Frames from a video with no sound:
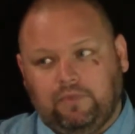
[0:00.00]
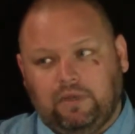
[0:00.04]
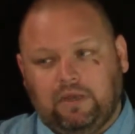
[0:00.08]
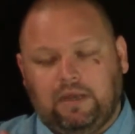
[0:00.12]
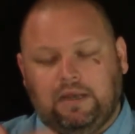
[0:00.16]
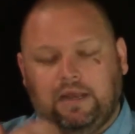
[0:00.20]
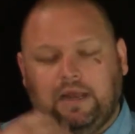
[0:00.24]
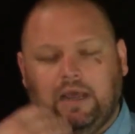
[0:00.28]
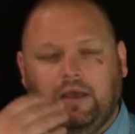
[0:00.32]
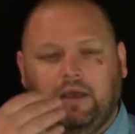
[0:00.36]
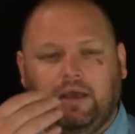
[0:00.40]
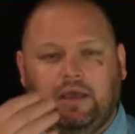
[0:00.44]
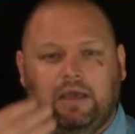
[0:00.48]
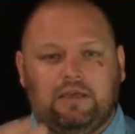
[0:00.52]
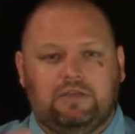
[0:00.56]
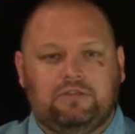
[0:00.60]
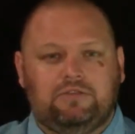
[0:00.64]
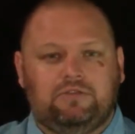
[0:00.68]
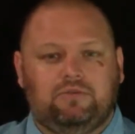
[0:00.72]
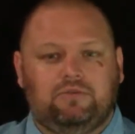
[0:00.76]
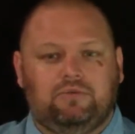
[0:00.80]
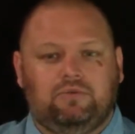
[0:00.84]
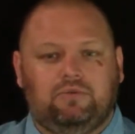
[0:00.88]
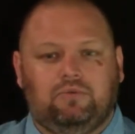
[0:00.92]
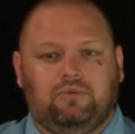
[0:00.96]
Now, as
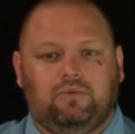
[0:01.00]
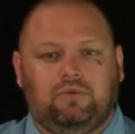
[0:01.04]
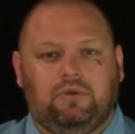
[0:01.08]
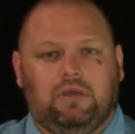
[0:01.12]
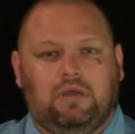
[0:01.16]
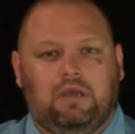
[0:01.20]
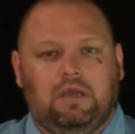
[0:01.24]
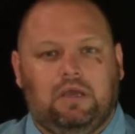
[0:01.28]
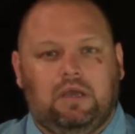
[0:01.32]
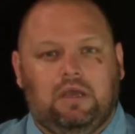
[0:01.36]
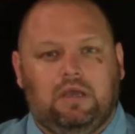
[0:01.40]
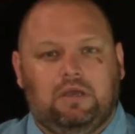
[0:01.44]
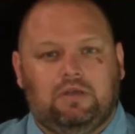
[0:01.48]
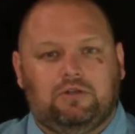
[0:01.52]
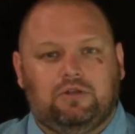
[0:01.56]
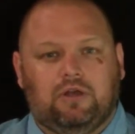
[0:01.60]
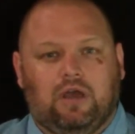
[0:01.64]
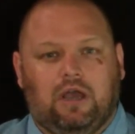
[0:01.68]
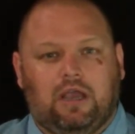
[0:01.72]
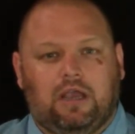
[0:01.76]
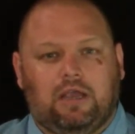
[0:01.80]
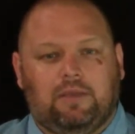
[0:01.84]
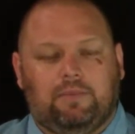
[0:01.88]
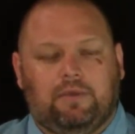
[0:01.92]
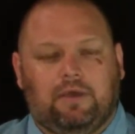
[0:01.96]
you
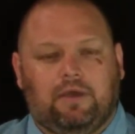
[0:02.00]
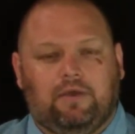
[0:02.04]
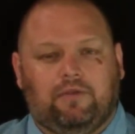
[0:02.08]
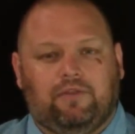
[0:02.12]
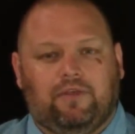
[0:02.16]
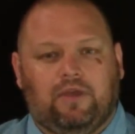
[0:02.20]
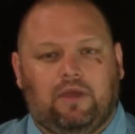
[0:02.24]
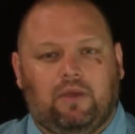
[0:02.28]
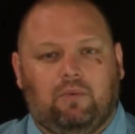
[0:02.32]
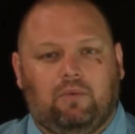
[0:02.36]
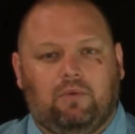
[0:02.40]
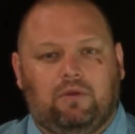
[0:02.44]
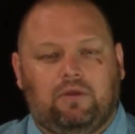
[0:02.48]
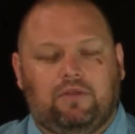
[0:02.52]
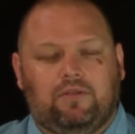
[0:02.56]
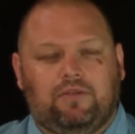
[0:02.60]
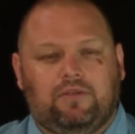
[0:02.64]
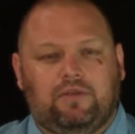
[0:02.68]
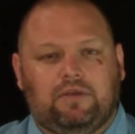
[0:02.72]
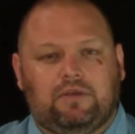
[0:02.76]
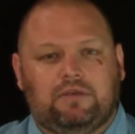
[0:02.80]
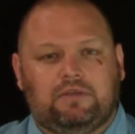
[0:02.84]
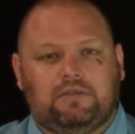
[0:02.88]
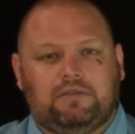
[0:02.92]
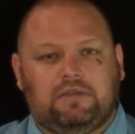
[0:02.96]
talk about that, one of the
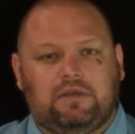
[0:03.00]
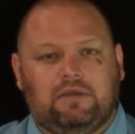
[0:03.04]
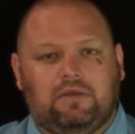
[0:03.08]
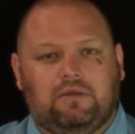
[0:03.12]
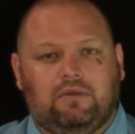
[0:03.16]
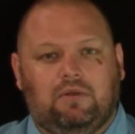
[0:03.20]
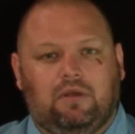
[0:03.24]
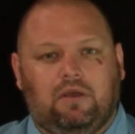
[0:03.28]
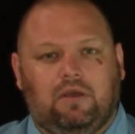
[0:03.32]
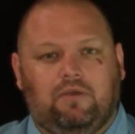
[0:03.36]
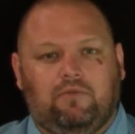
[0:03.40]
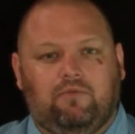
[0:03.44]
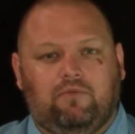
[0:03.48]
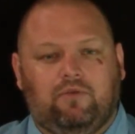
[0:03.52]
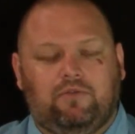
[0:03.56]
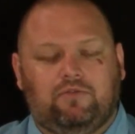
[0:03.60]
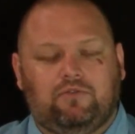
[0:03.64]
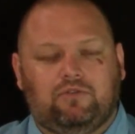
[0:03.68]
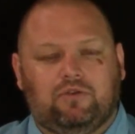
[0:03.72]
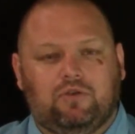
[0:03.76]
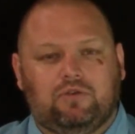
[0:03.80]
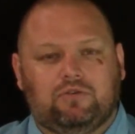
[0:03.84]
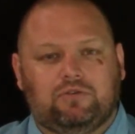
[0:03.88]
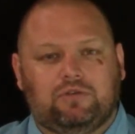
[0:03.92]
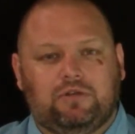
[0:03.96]
things that we've
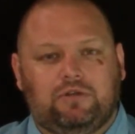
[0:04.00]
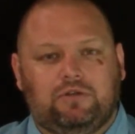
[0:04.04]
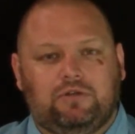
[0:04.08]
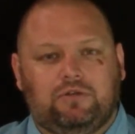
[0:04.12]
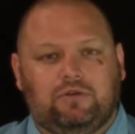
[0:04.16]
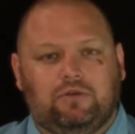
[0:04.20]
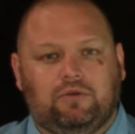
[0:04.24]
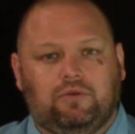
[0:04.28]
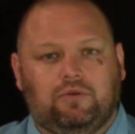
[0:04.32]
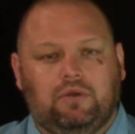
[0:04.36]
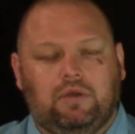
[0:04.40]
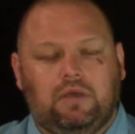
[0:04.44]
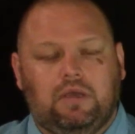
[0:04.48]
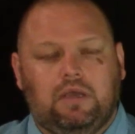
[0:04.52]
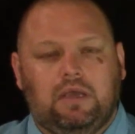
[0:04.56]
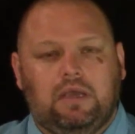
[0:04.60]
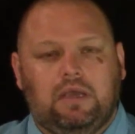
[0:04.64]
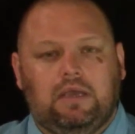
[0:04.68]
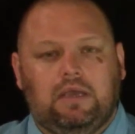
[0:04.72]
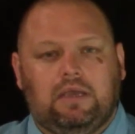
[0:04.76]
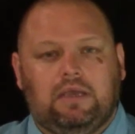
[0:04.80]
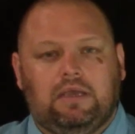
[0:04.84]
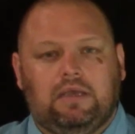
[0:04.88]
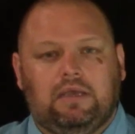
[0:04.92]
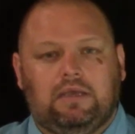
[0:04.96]
chosen to do
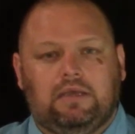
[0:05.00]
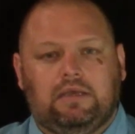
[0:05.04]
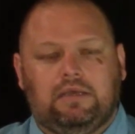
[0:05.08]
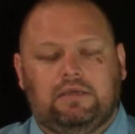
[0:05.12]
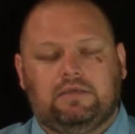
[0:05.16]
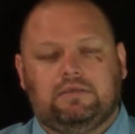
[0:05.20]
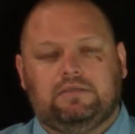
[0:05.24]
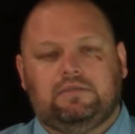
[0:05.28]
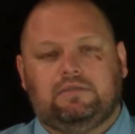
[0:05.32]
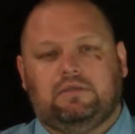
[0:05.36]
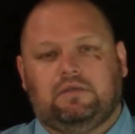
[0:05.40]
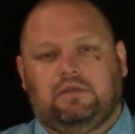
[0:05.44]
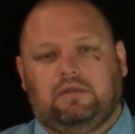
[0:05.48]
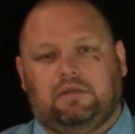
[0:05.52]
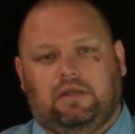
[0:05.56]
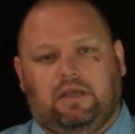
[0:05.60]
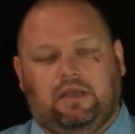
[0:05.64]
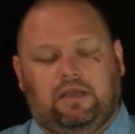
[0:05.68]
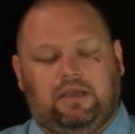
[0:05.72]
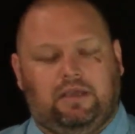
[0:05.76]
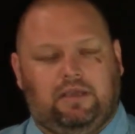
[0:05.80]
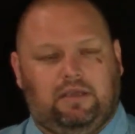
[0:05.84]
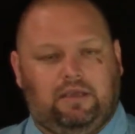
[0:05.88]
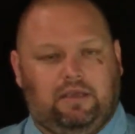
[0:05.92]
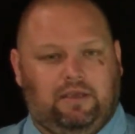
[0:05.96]
is,
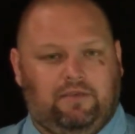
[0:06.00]
like,